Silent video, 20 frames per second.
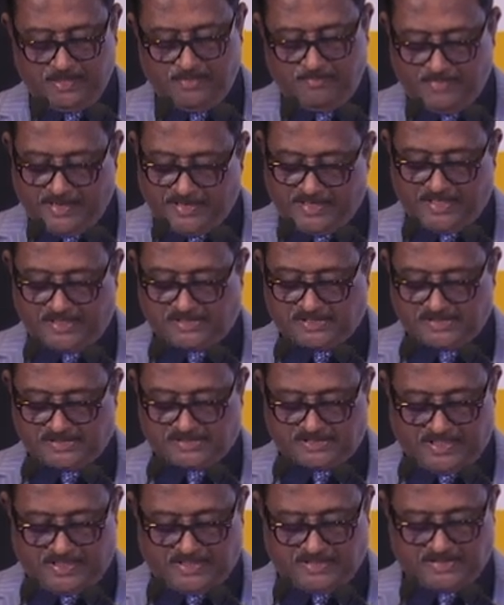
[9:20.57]
Mediation
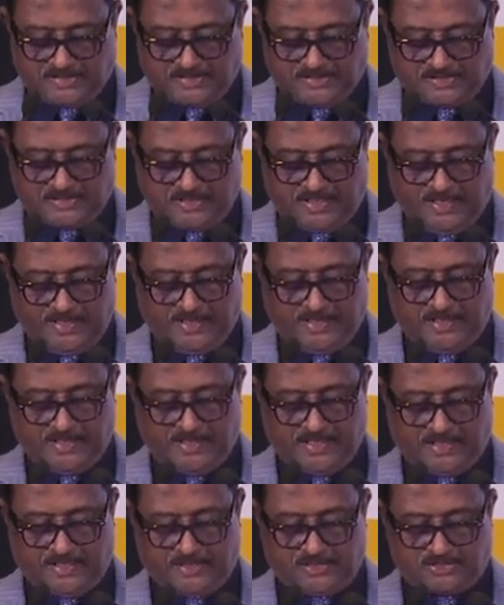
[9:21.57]
centers and
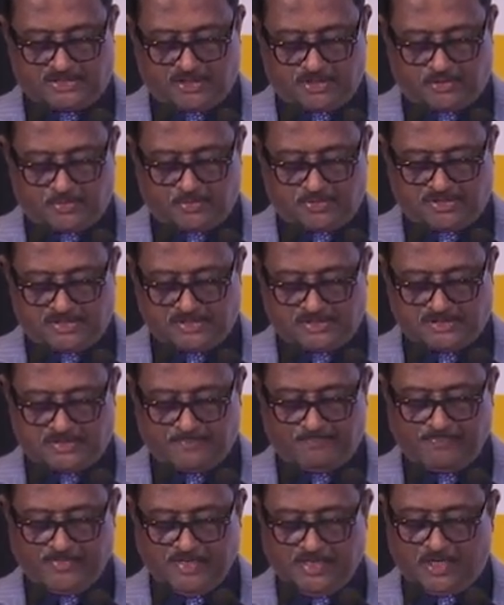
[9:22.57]
ADR institutions
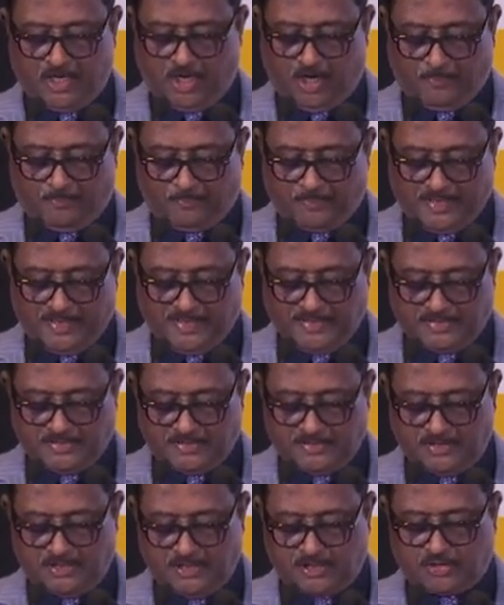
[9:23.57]
have played
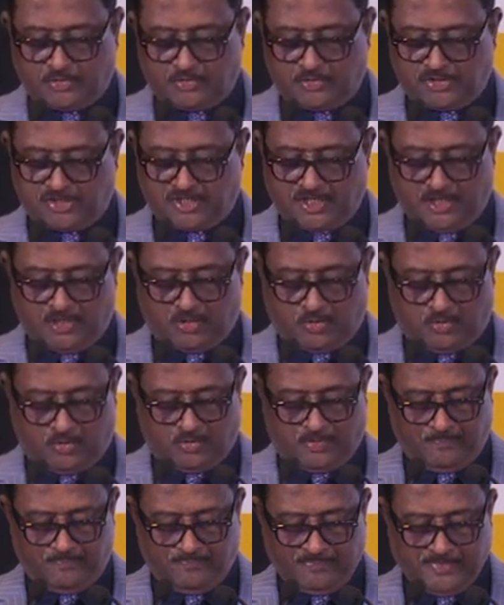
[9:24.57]
a crucial
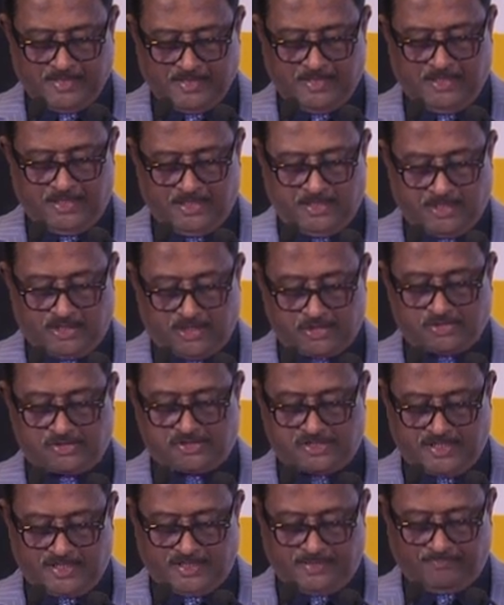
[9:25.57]
role in
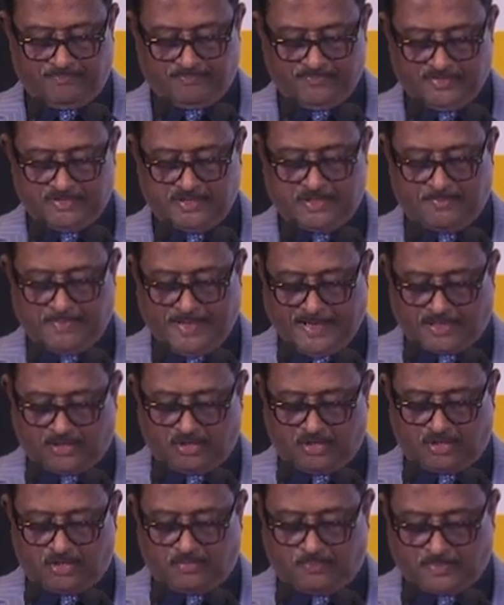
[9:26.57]
reducing the
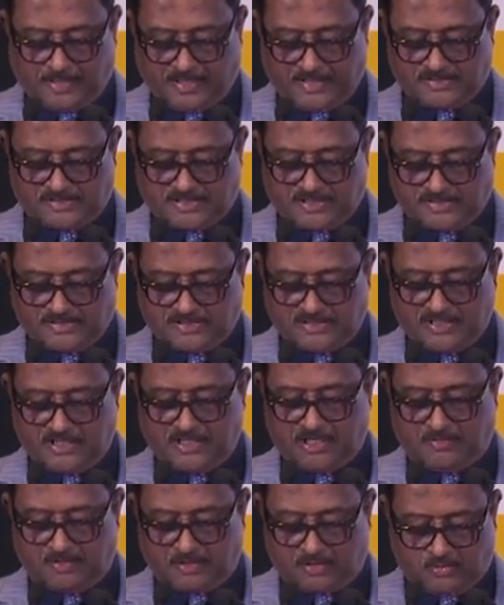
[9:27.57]
backlog of cases in
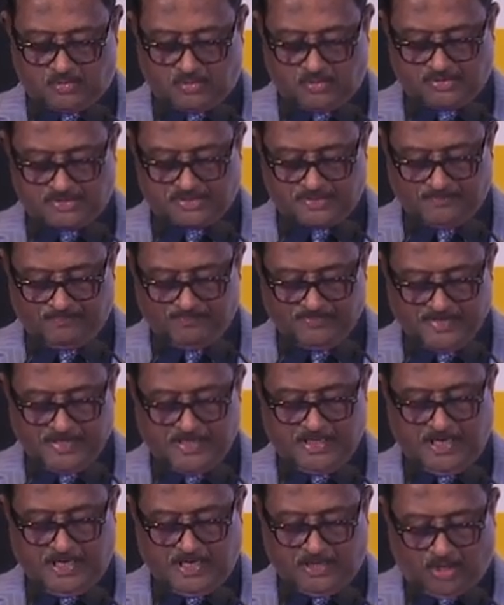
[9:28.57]
our courts
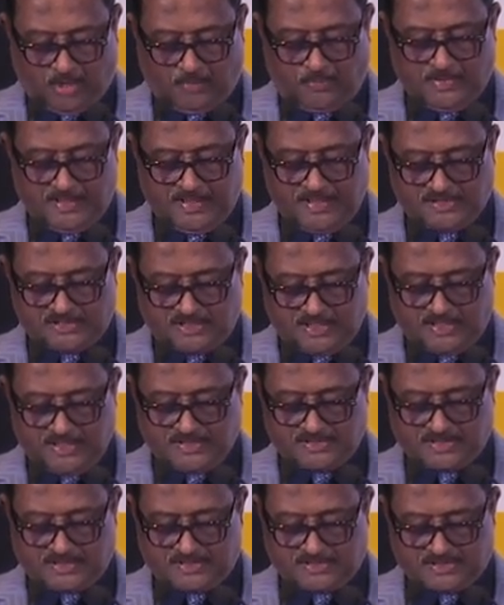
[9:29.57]
and offering
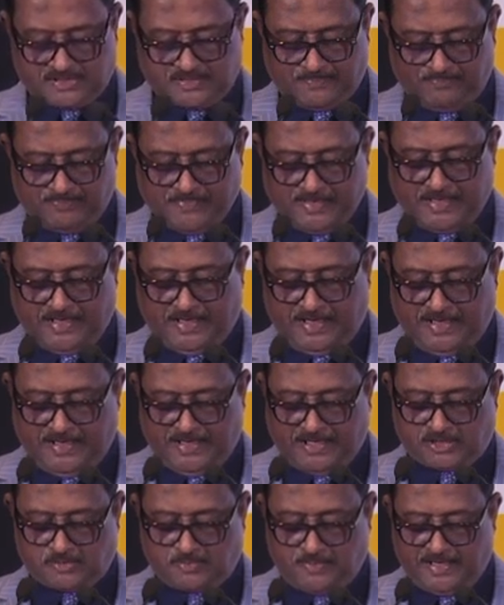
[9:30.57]
citizens an
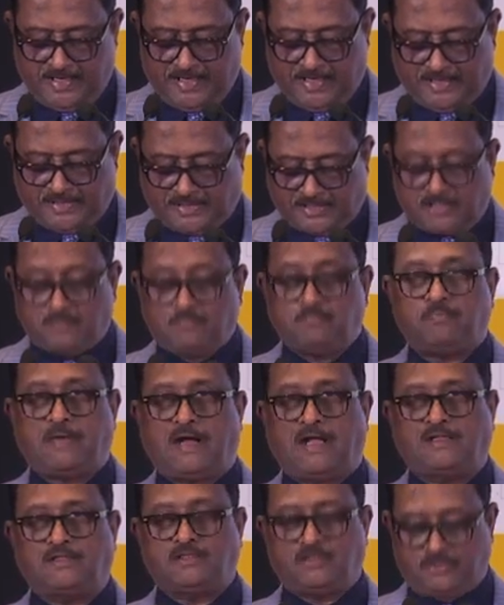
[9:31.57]
expedited
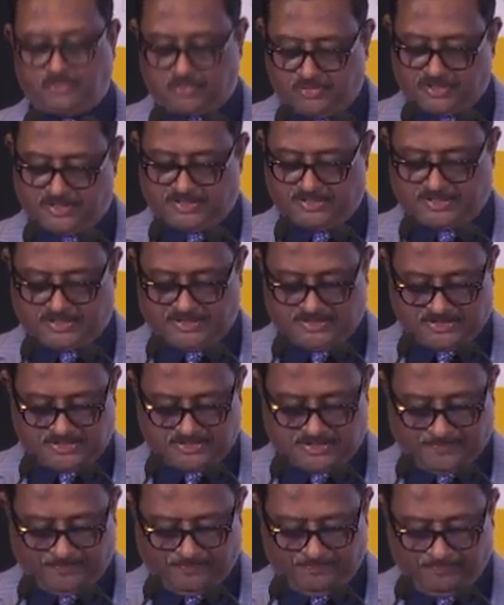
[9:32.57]
path to
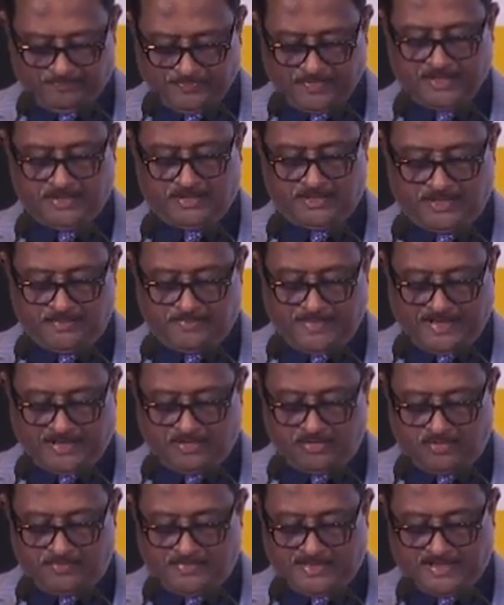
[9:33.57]
justice. The
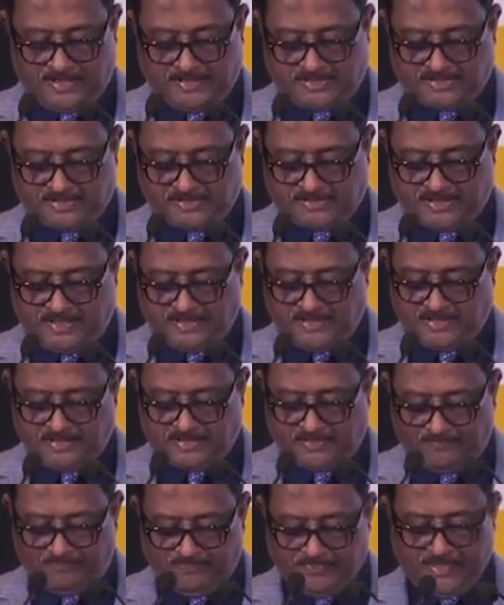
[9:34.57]
Bangalore Mediation Center
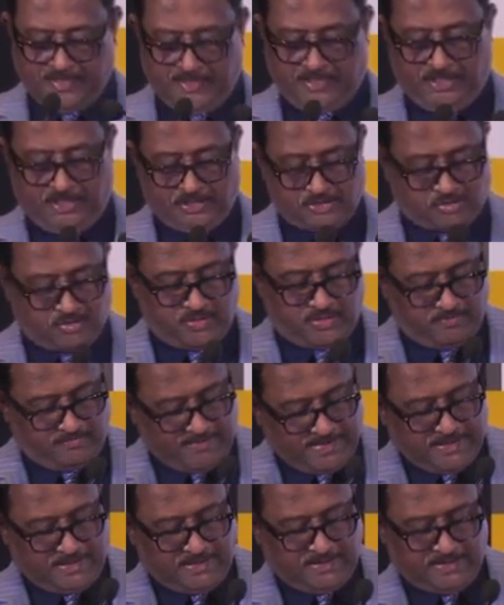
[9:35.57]
is doing
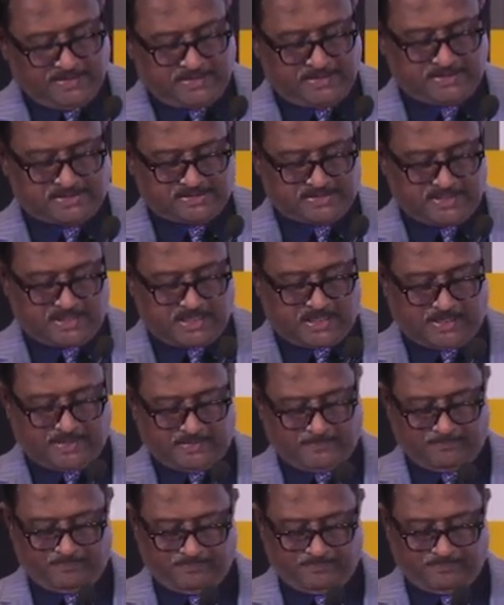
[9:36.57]
well in this regard.